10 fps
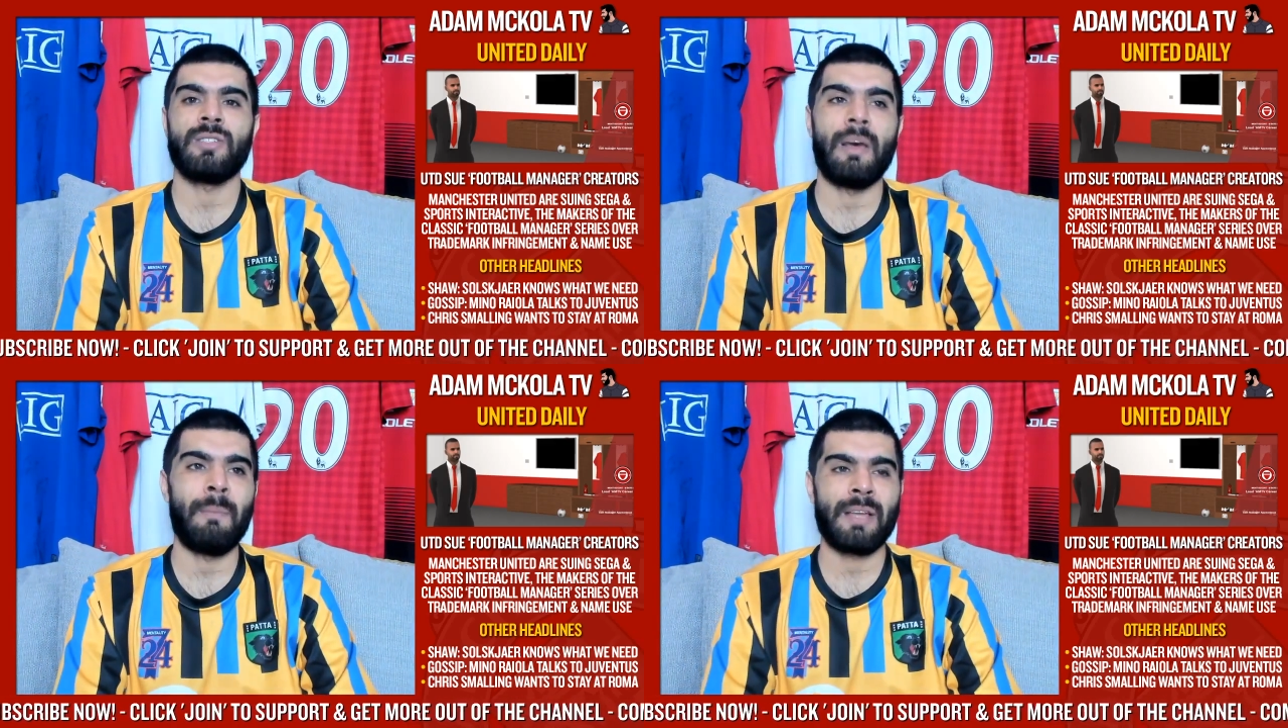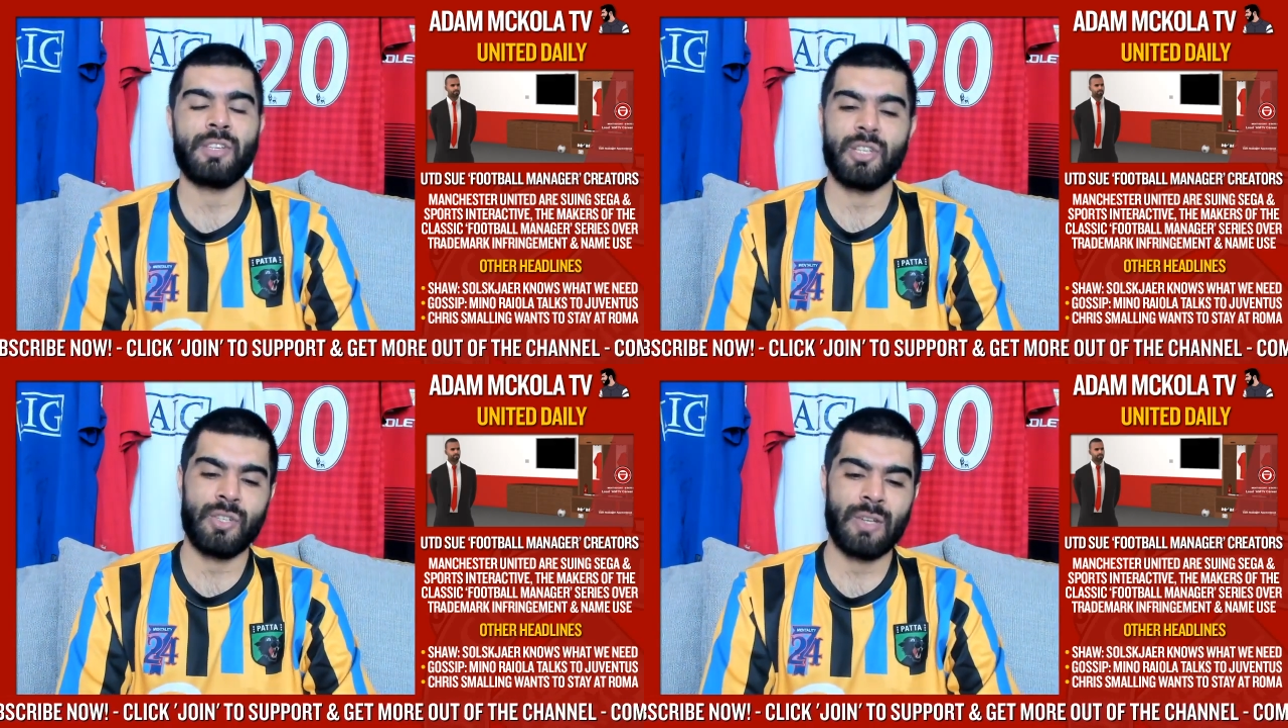that
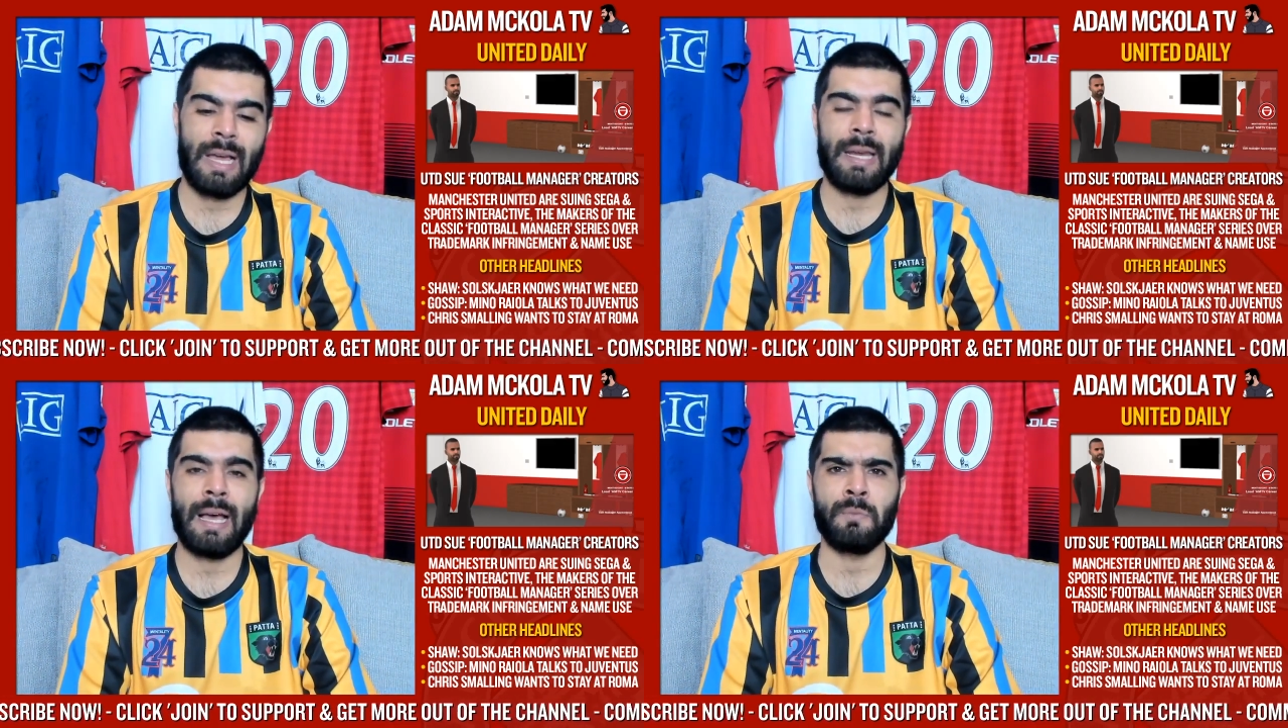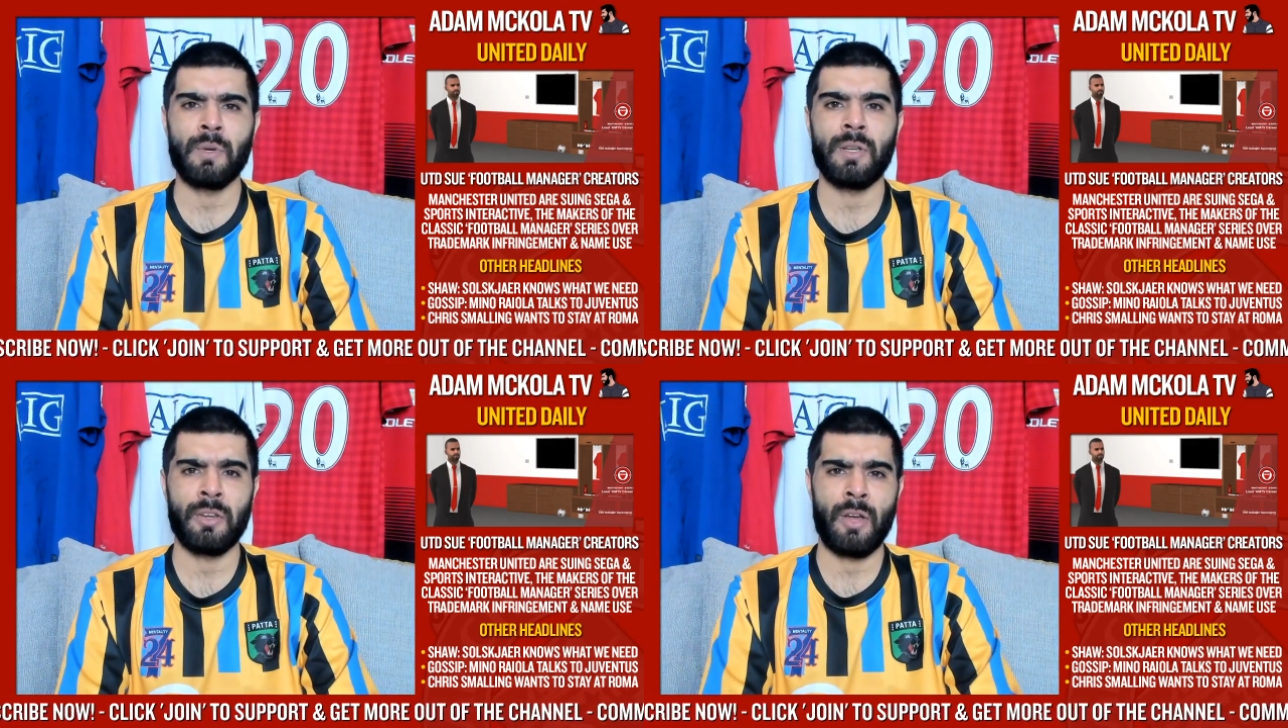Manchester United had
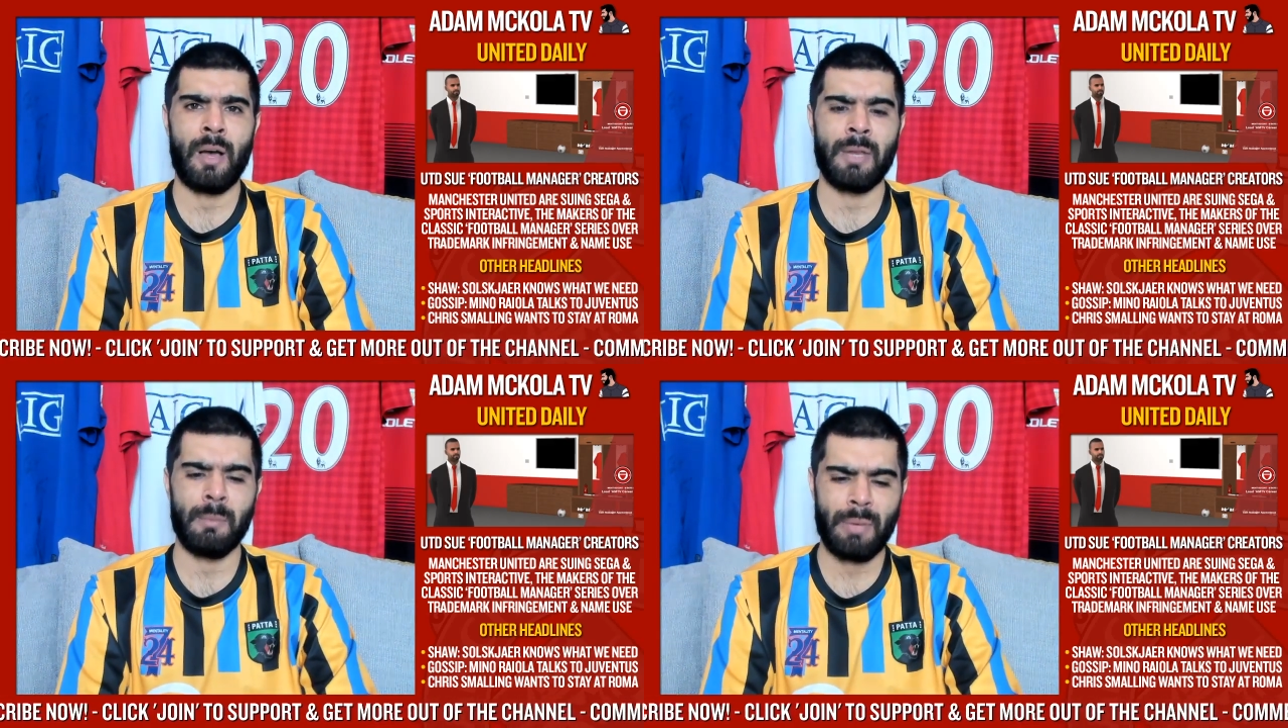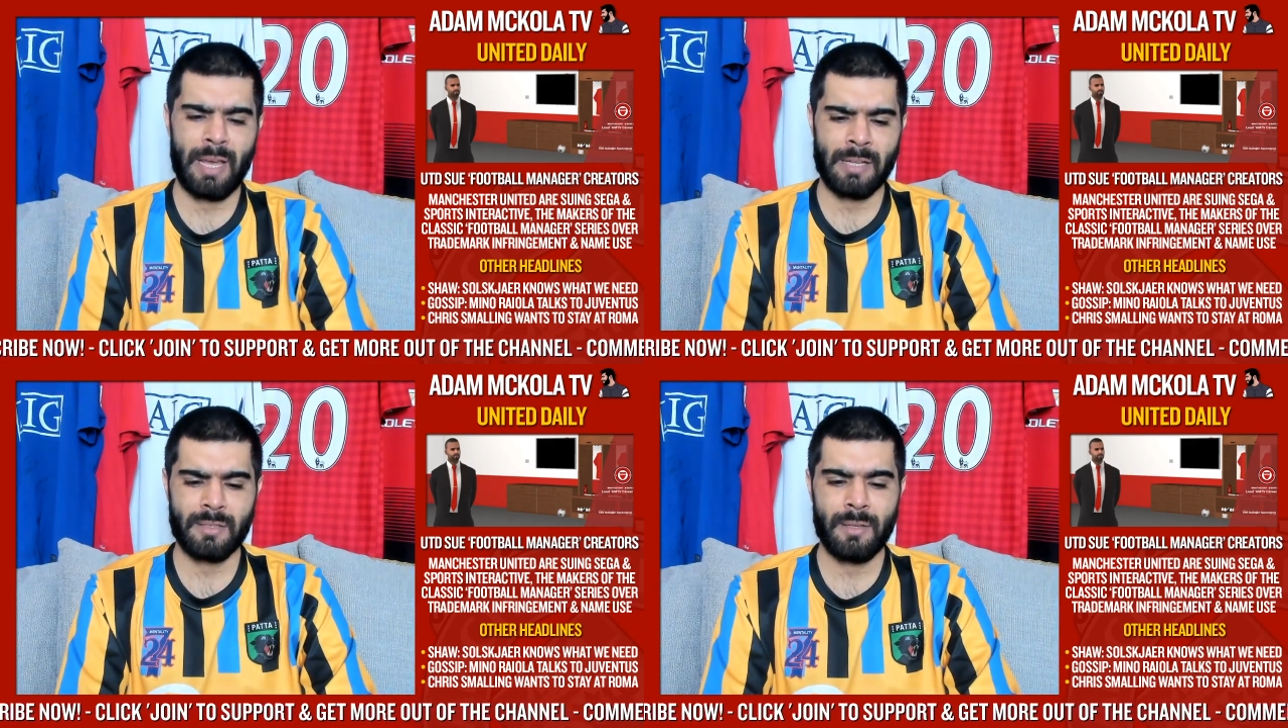with Konami and
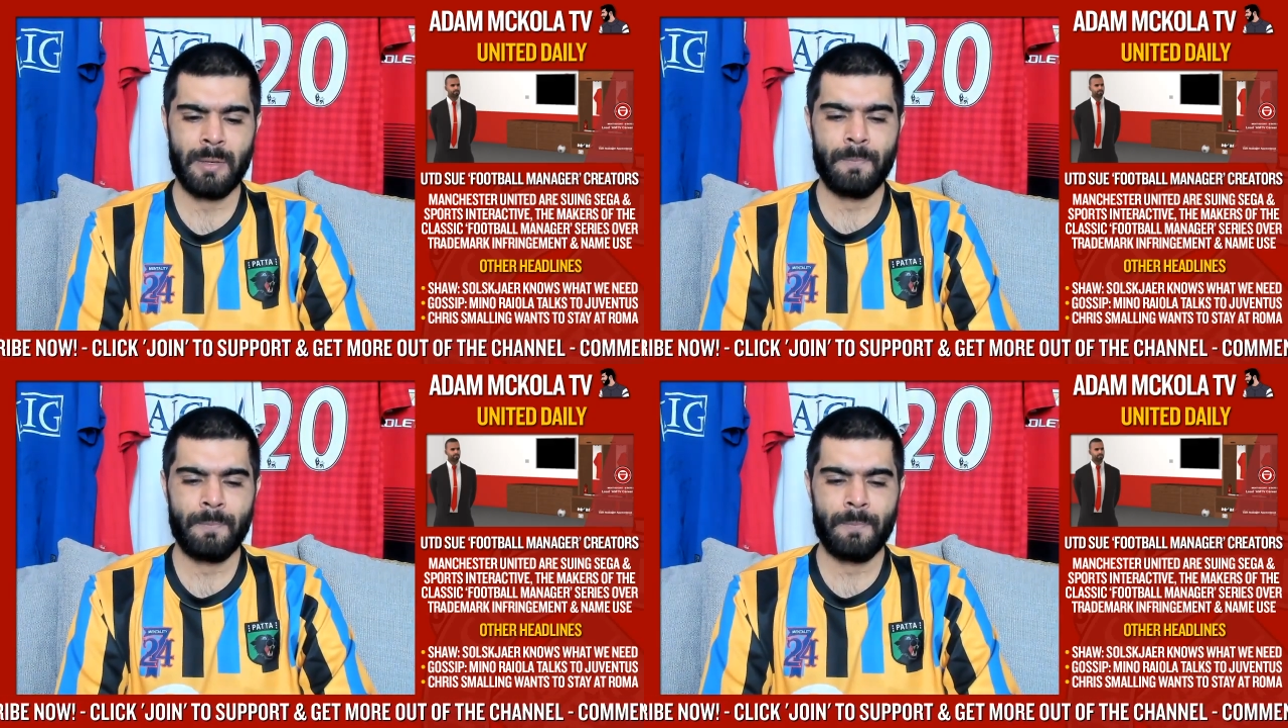Pez,